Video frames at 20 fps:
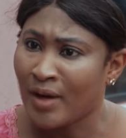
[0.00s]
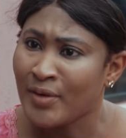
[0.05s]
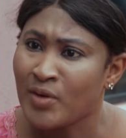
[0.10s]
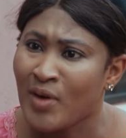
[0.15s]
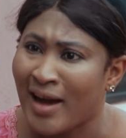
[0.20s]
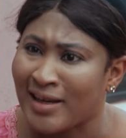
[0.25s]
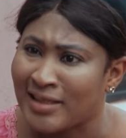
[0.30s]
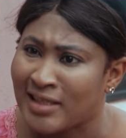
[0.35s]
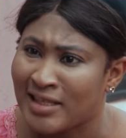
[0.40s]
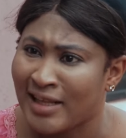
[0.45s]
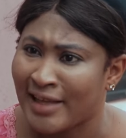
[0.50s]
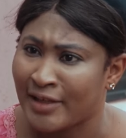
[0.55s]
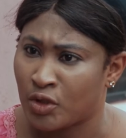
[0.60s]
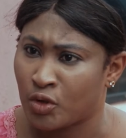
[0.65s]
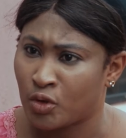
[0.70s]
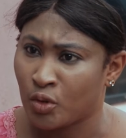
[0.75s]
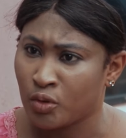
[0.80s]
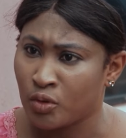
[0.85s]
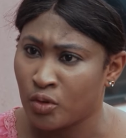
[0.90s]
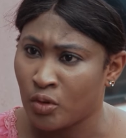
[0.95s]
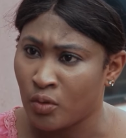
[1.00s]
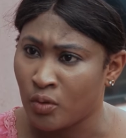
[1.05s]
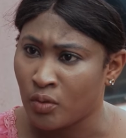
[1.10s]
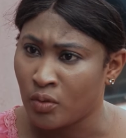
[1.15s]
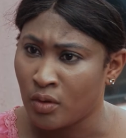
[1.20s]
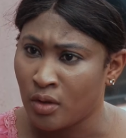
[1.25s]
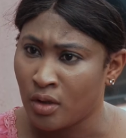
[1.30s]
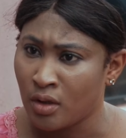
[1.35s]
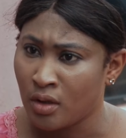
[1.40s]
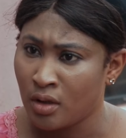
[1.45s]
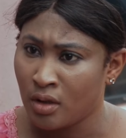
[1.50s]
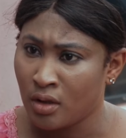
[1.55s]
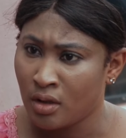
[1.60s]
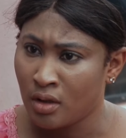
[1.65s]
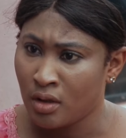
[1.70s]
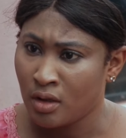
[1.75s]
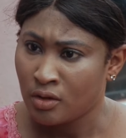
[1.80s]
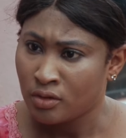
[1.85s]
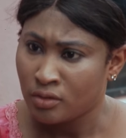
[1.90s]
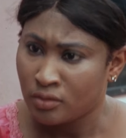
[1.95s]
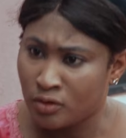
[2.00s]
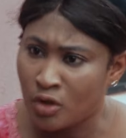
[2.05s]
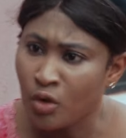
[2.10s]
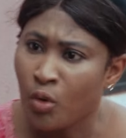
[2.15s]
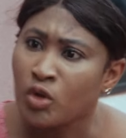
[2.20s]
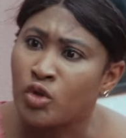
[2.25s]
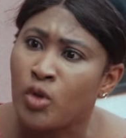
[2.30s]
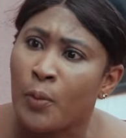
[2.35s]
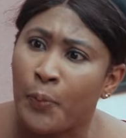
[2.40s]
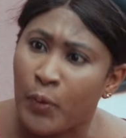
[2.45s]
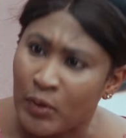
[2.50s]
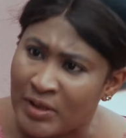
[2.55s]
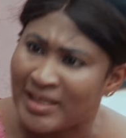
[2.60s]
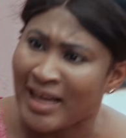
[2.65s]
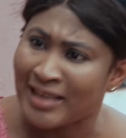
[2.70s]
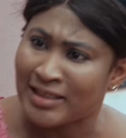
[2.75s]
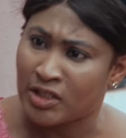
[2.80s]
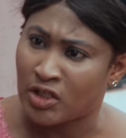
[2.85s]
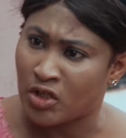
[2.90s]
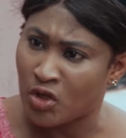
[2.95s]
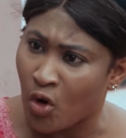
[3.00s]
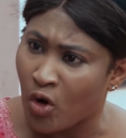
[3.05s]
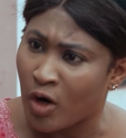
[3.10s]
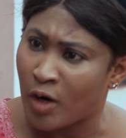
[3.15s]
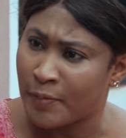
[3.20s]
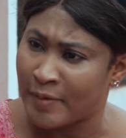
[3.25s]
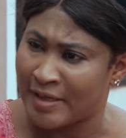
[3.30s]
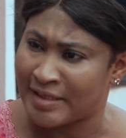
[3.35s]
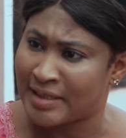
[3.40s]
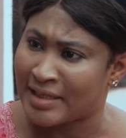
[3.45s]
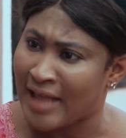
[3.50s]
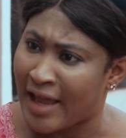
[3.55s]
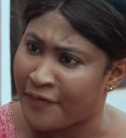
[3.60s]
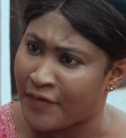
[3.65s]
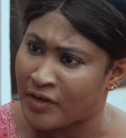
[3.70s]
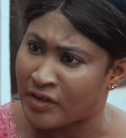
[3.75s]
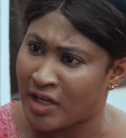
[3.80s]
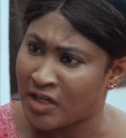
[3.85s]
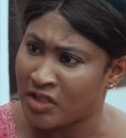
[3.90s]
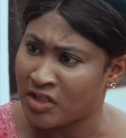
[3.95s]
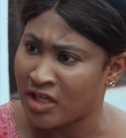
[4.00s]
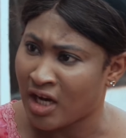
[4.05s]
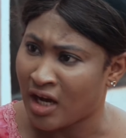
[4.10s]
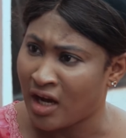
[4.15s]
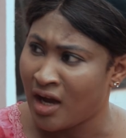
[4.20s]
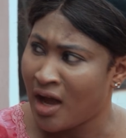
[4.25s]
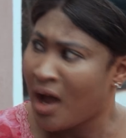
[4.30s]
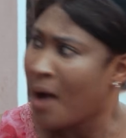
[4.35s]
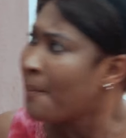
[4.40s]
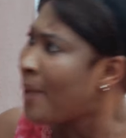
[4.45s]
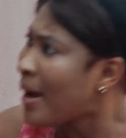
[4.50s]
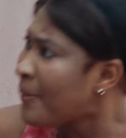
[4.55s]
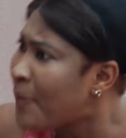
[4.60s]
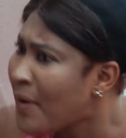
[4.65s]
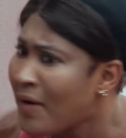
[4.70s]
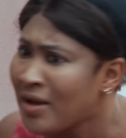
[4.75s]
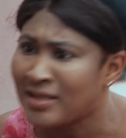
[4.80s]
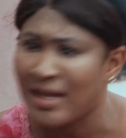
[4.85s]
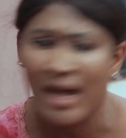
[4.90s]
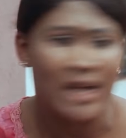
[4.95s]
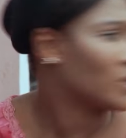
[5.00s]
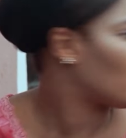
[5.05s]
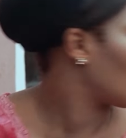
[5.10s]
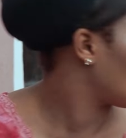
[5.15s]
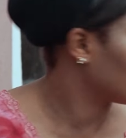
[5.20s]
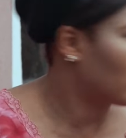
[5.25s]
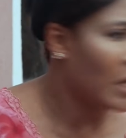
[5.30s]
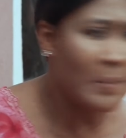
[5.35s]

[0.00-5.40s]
Why you act like you don't know? Do you want to put that young man's life in danger? My parents are at home.